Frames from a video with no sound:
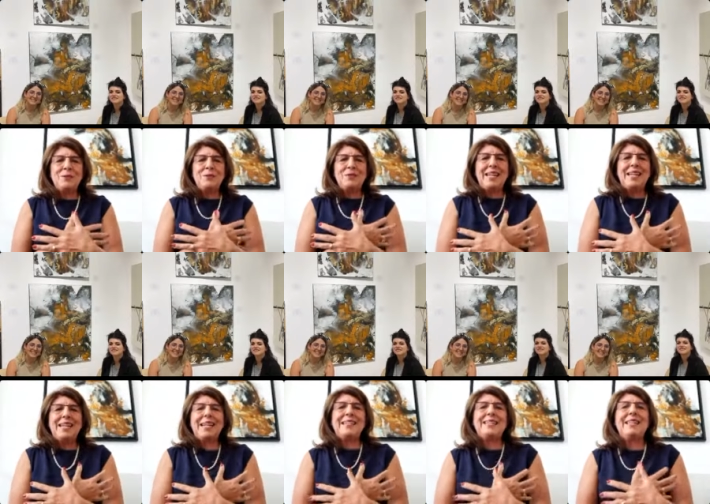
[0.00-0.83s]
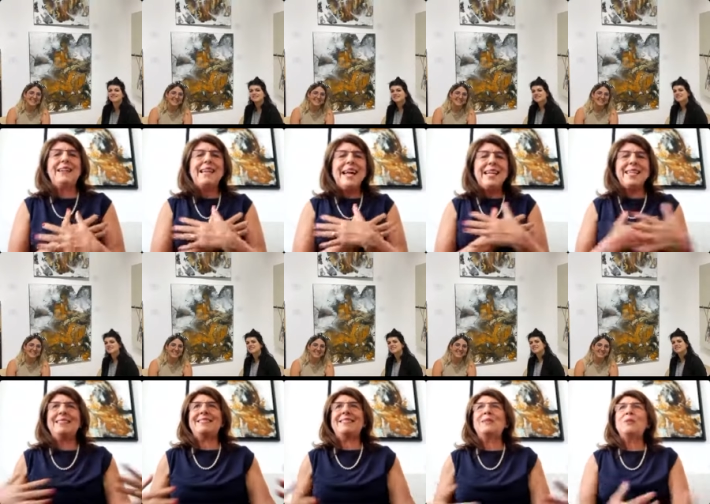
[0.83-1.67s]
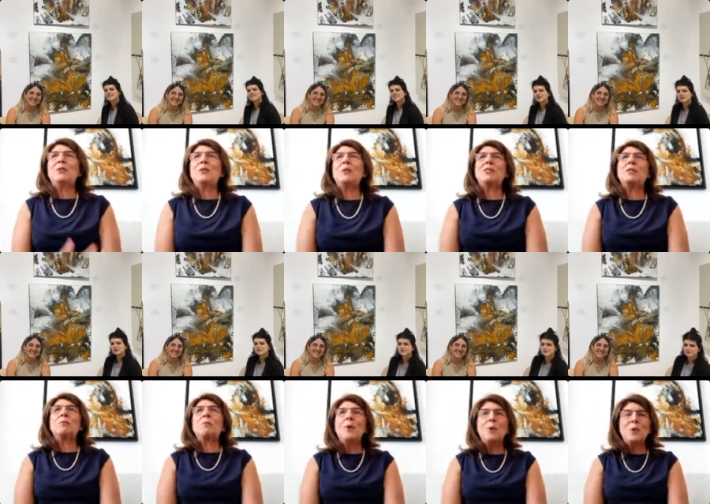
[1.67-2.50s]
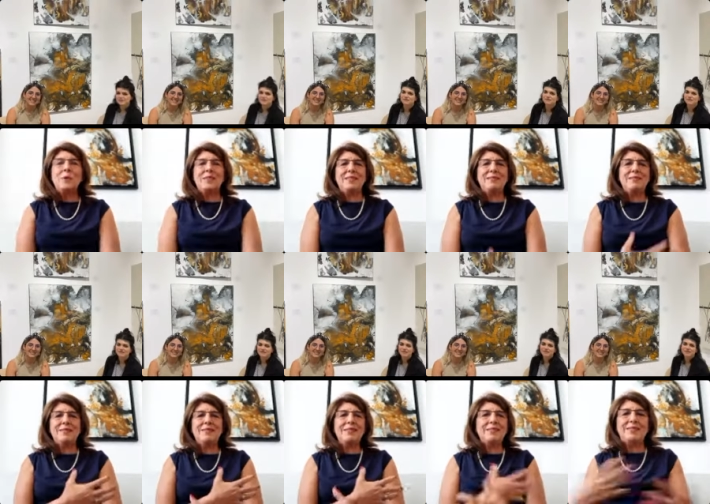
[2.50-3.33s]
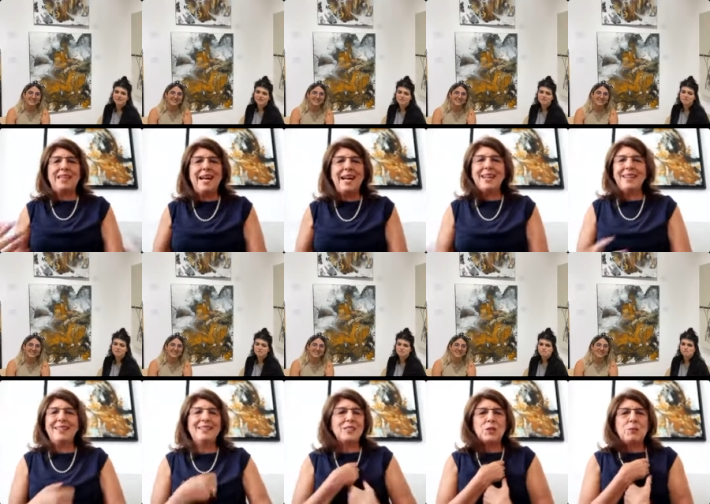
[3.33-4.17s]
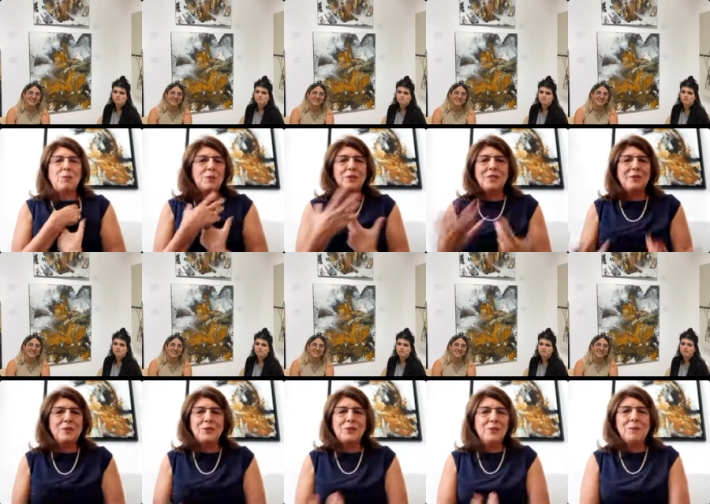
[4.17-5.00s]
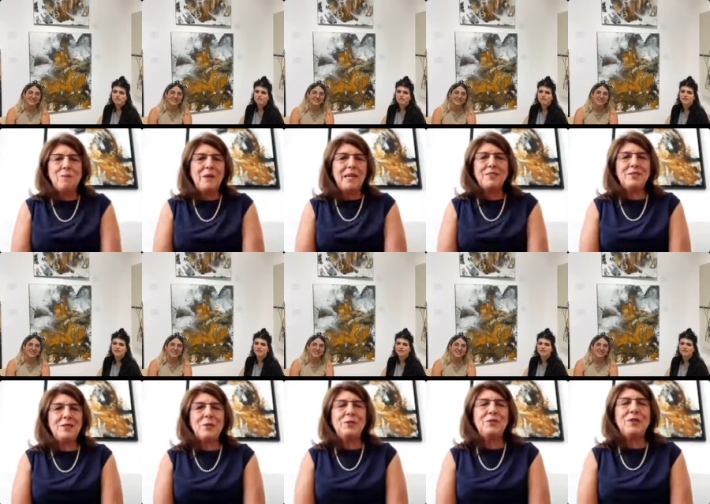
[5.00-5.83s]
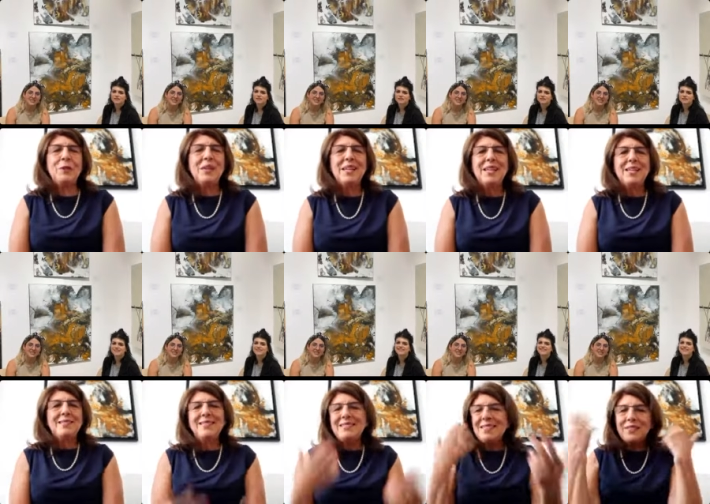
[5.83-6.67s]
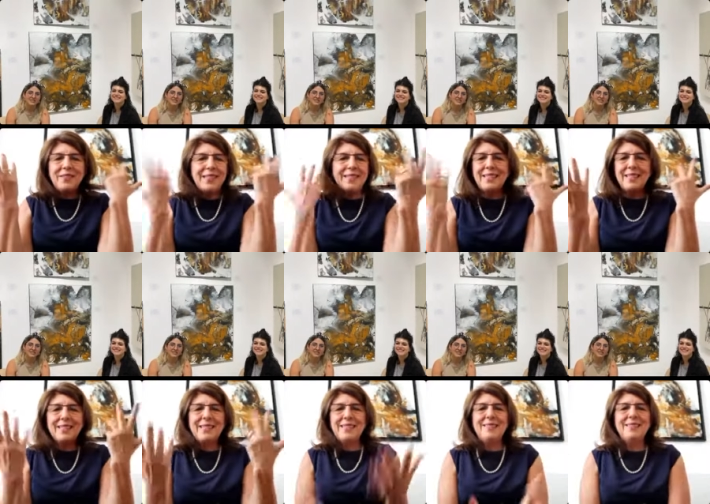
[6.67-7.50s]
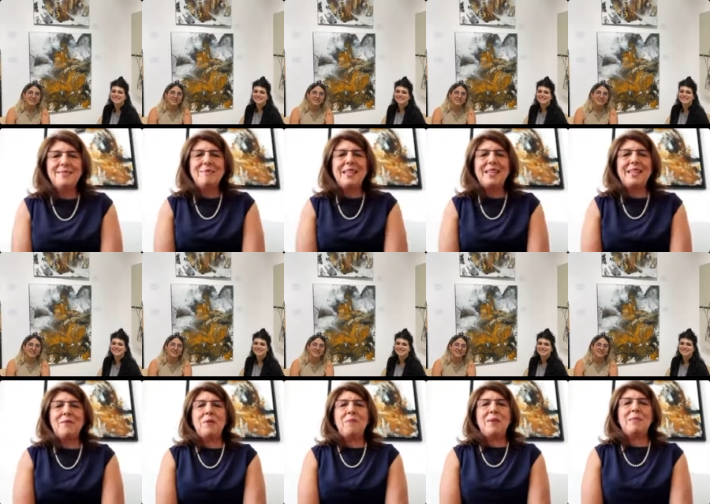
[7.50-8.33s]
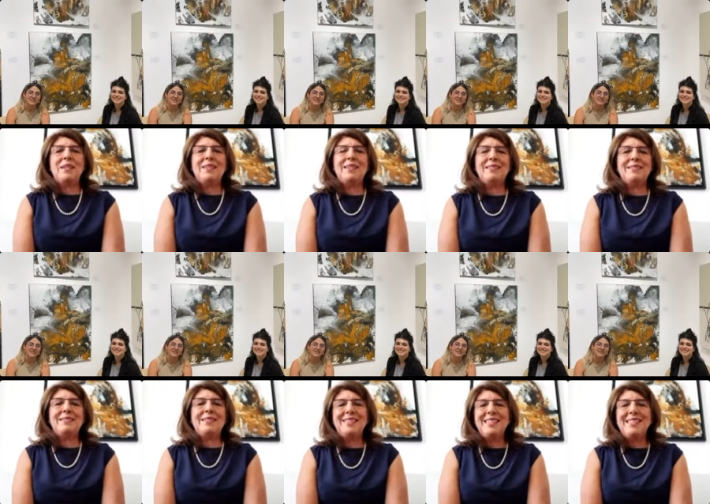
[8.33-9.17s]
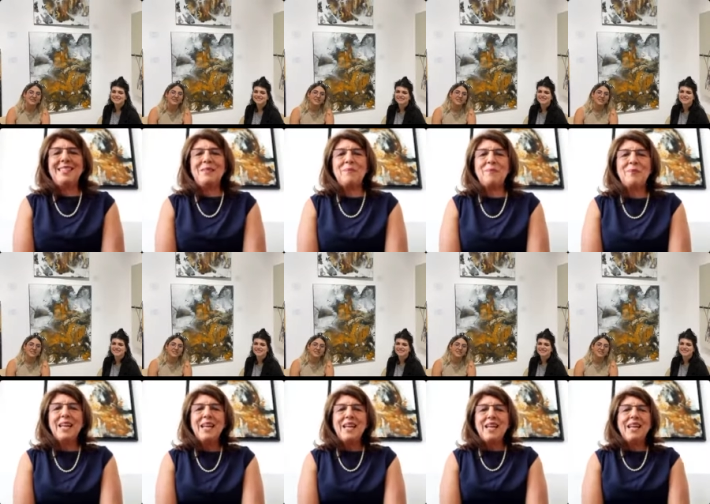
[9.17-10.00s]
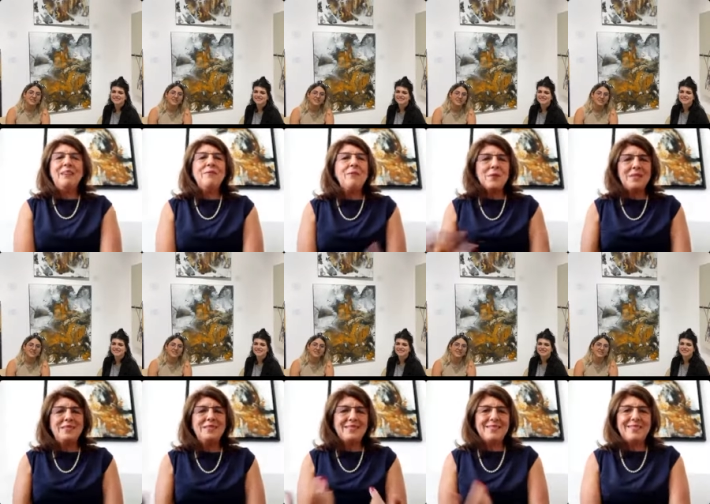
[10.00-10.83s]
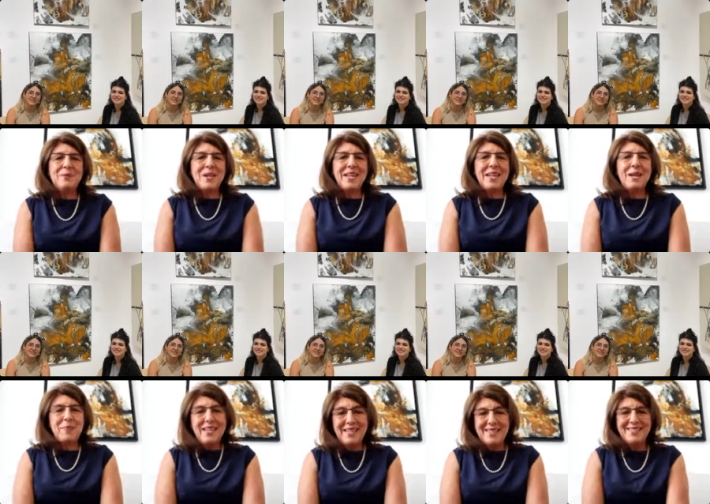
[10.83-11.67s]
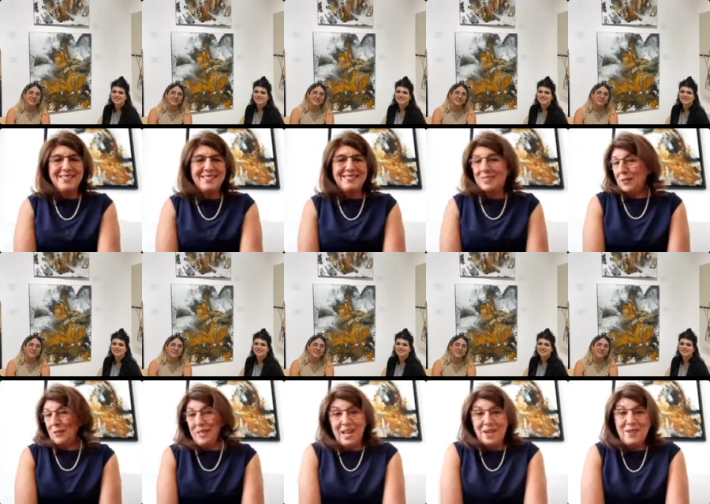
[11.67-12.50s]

of like the light seems to explode in the sky and exploded also in my soul. So these are the things I can remember that certainly influence the way I paint still now.